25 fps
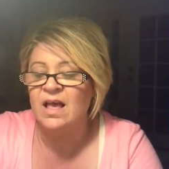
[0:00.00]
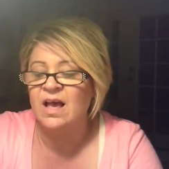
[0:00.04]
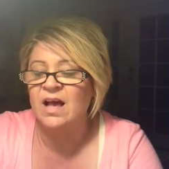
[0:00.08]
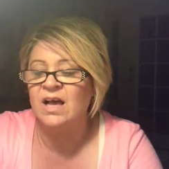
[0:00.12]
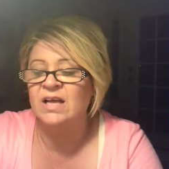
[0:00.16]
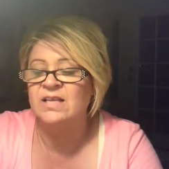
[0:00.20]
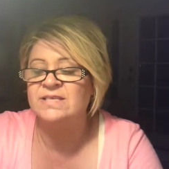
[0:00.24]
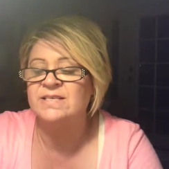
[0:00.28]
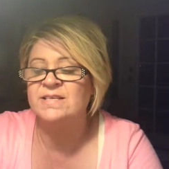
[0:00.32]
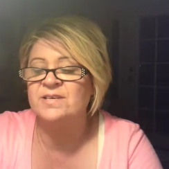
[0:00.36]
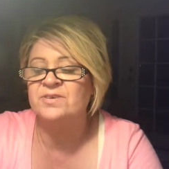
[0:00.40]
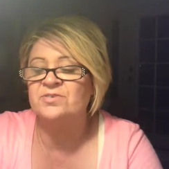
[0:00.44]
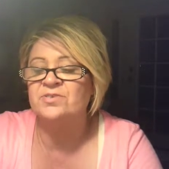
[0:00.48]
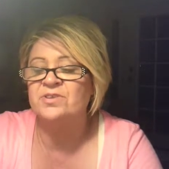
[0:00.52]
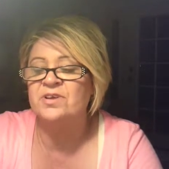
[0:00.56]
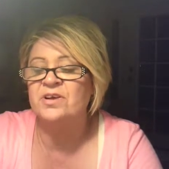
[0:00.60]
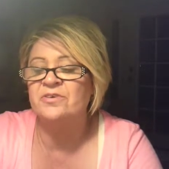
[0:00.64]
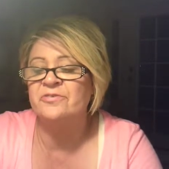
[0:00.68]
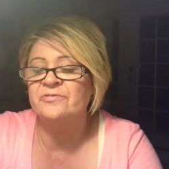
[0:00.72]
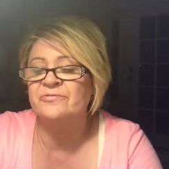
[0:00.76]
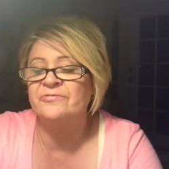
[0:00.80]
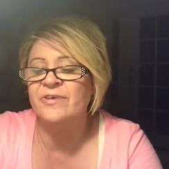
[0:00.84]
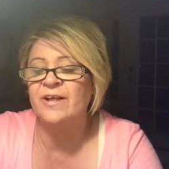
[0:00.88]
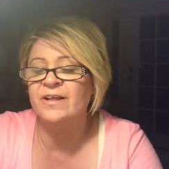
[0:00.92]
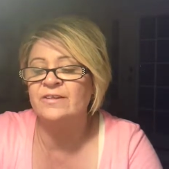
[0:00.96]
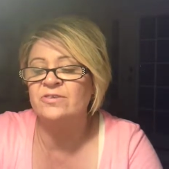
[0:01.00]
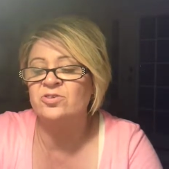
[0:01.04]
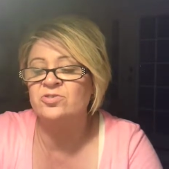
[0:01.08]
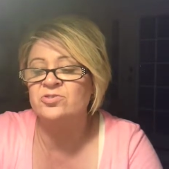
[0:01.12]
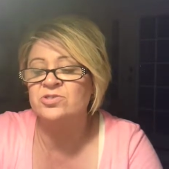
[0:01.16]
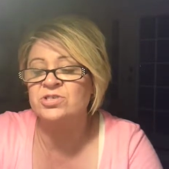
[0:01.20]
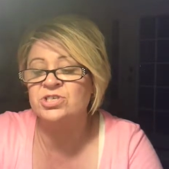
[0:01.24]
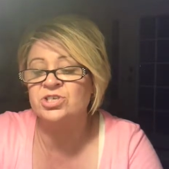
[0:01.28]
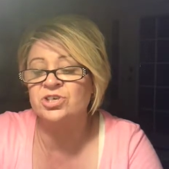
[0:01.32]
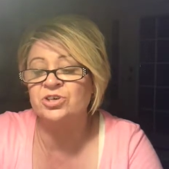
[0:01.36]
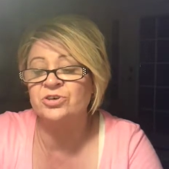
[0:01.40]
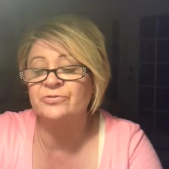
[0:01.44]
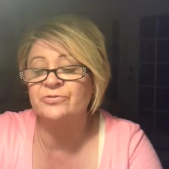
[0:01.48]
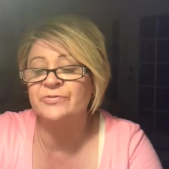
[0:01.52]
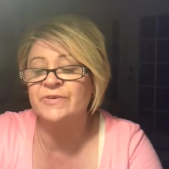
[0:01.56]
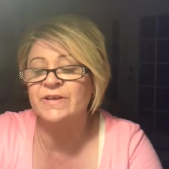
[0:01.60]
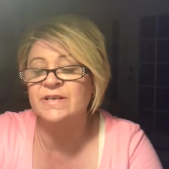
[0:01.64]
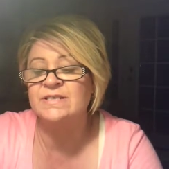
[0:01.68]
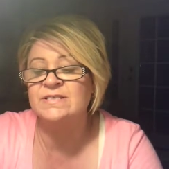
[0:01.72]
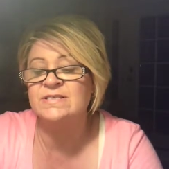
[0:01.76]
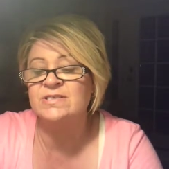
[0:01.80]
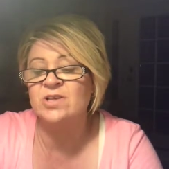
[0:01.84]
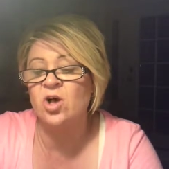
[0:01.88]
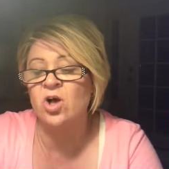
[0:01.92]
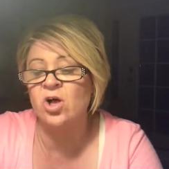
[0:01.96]
until their fellow
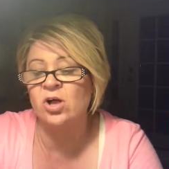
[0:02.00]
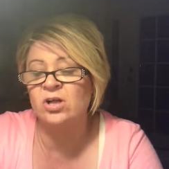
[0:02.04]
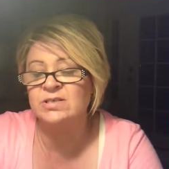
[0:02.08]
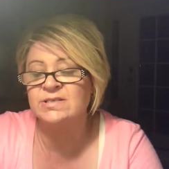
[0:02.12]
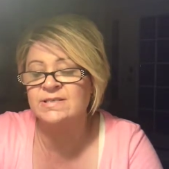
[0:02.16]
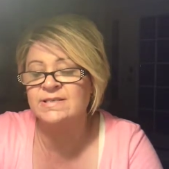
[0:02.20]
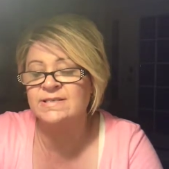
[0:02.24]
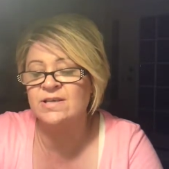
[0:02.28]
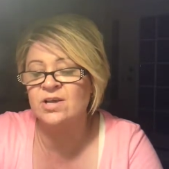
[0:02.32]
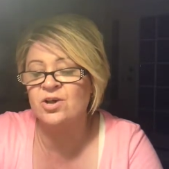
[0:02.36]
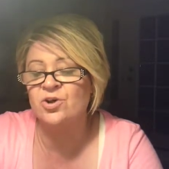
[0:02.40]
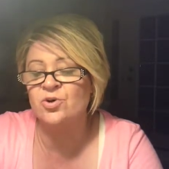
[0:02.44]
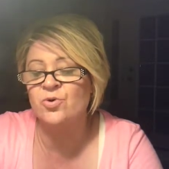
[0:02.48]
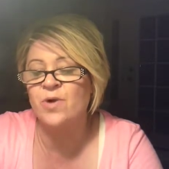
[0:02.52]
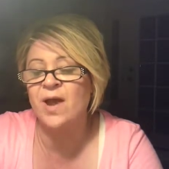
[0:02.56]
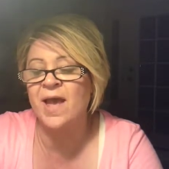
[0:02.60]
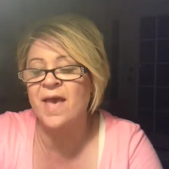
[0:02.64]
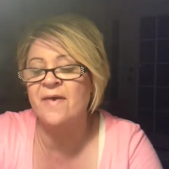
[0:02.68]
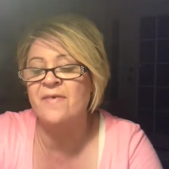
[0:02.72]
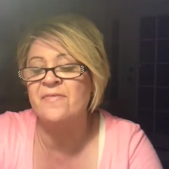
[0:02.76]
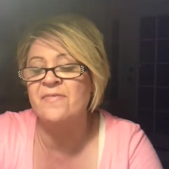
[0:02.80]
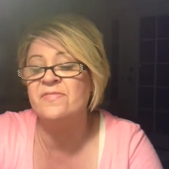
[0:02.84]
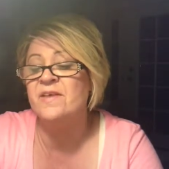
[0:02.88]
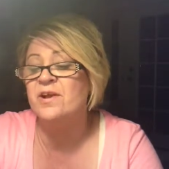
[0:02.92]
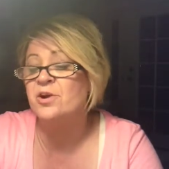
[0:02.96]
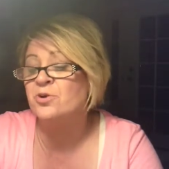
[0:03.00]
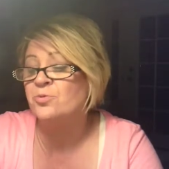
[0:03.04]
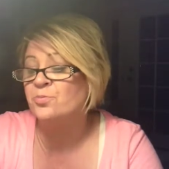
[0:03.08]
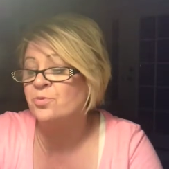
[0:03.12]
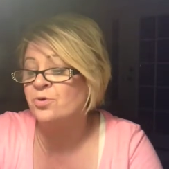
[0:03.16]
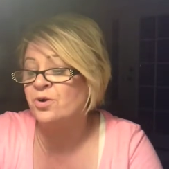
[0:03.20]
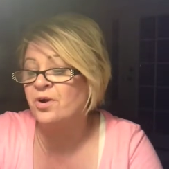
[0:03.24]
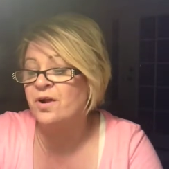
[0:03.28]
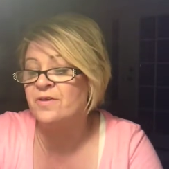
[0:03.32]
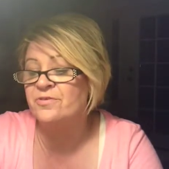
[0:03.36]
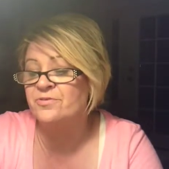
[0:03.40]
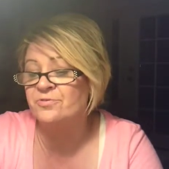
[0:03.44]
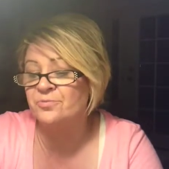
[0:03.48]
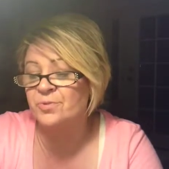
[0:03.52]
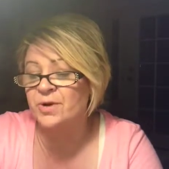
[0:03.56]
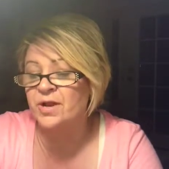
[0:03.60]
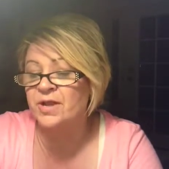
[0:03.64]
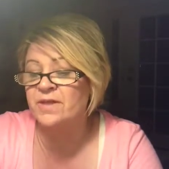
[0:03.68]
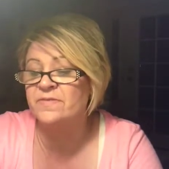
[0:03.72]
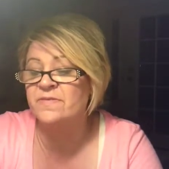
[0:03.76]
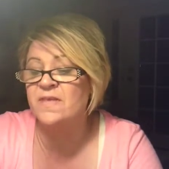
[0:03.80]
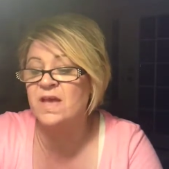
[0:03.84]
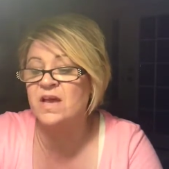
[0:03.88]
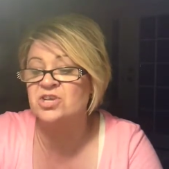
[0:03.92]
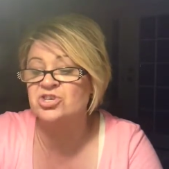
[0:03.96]
servants also and their
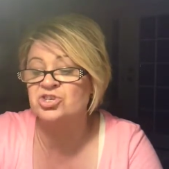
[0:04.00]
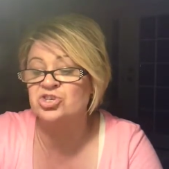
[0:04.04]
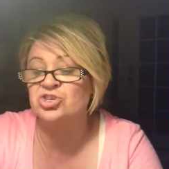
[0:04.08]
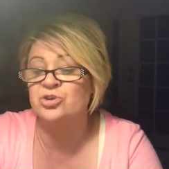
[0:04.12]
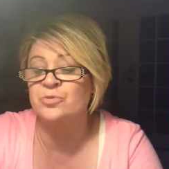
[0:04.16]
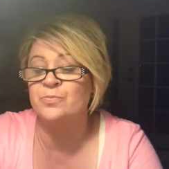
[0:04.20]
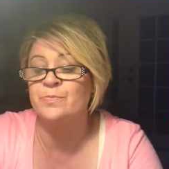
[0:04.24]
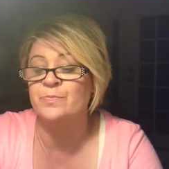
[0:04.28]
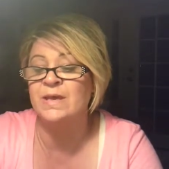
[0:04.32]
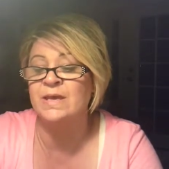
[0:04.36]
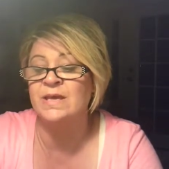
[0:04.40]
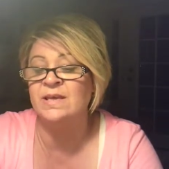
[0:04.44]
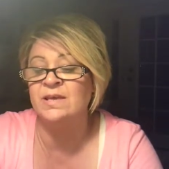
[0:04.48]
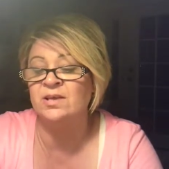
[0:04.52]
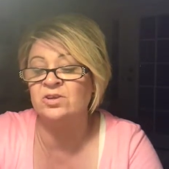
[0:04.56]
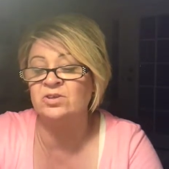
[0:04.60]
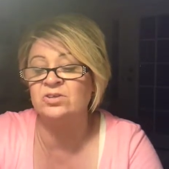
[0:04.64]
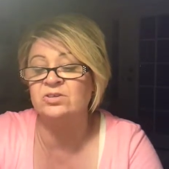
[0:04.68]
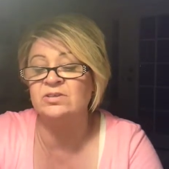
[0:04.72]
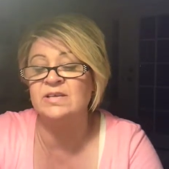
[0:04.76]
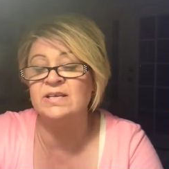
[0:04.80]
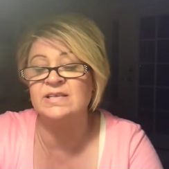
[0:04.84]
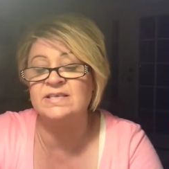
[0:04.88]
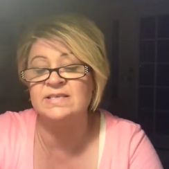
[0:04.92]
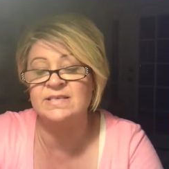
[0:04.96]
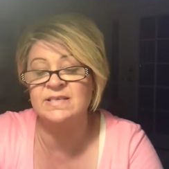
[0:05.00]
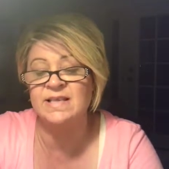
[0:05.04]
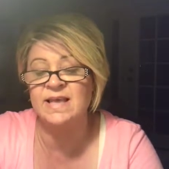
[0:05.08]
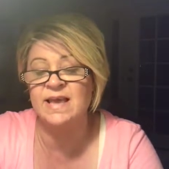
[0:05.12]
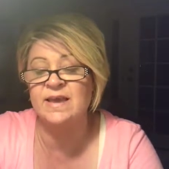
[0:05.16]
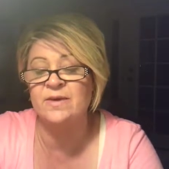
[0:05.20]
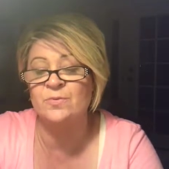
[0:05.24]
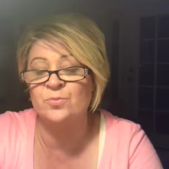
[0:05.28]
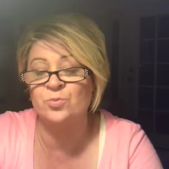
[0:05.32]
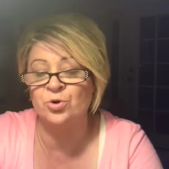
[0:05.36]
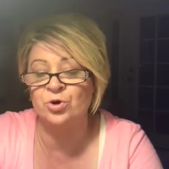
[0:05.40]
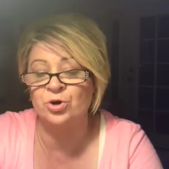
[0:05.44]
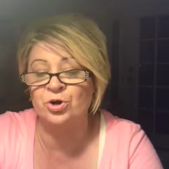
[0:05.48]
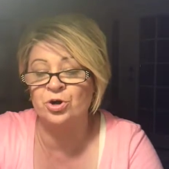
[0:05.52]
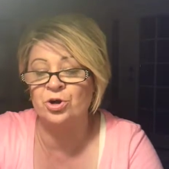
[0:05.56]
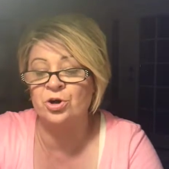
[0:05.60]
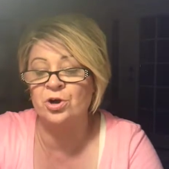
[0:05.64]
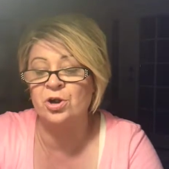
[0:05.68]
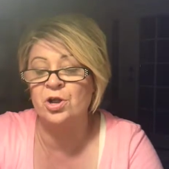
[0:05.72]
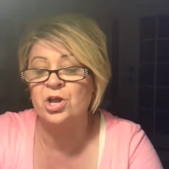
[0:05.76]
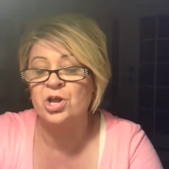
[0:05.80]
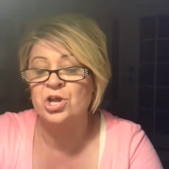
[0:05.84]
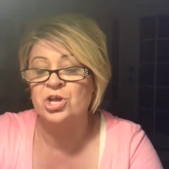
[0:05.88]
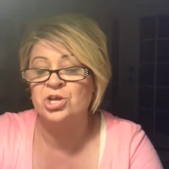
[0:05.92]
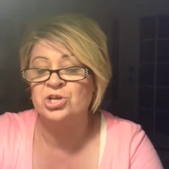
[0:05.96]
brethren that should be killed as they
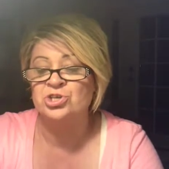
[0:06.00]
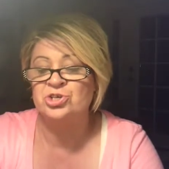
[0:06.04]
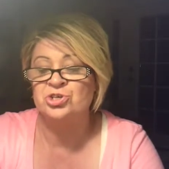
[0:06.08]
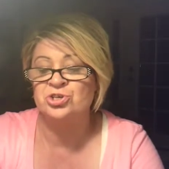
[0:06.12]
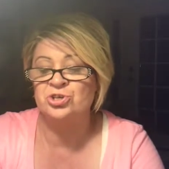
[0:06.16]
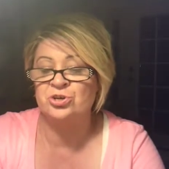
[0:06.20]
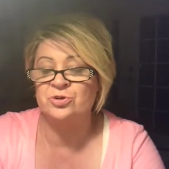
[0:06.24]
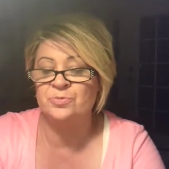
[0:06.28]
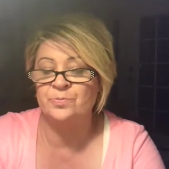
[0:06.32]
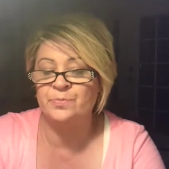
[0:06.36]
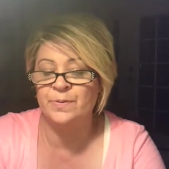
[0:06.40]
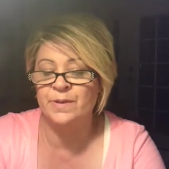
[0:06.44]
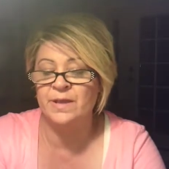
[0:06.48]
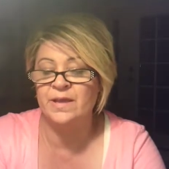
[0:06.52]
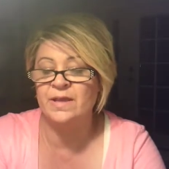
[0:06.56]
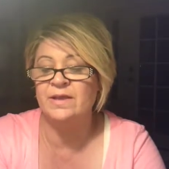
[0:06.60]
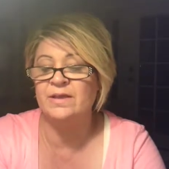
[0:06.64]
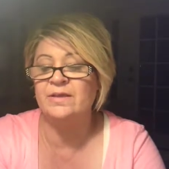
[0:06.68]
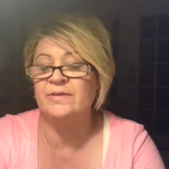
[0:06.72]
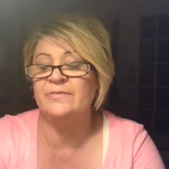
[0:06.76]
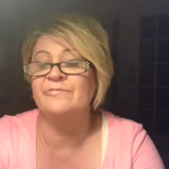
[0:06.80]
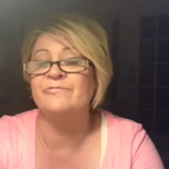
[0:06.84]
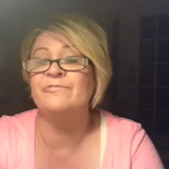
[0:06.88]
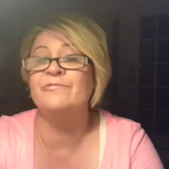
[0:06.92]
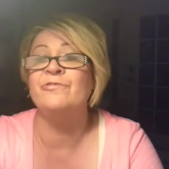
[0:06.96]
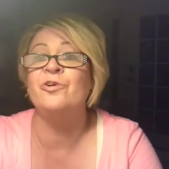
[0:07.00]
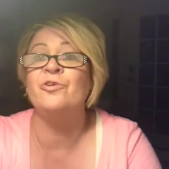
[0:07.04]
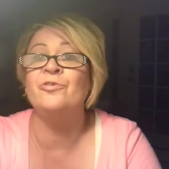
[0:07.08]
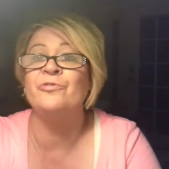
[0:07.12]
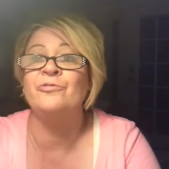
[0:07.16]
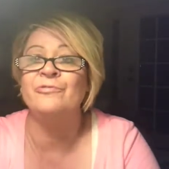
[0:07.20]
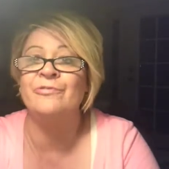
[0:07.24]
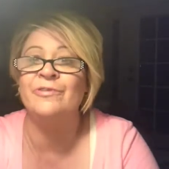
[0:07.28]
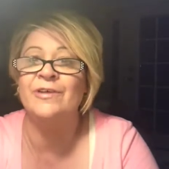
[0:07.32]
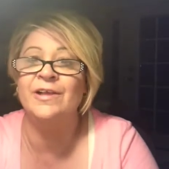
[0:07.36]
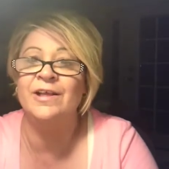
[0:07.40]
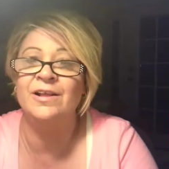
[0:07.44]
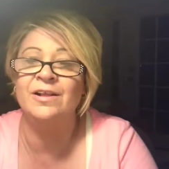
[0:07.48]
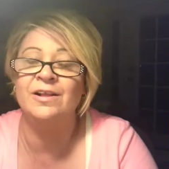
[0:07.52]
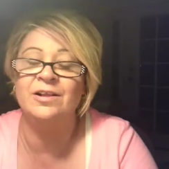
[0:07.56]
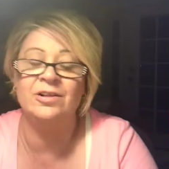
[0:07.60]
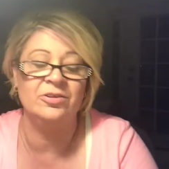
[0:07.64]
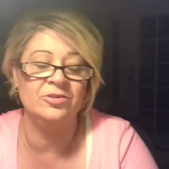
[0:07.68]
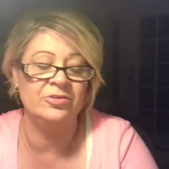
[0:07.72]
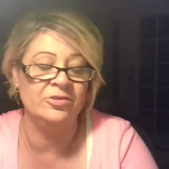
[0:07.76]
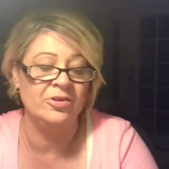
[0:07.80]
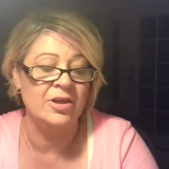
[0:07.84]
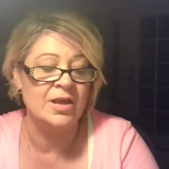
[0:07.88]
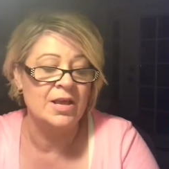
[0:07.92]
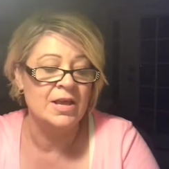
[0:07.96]
were should be
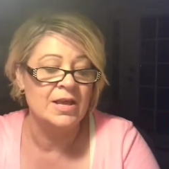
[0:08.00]
fulfilled.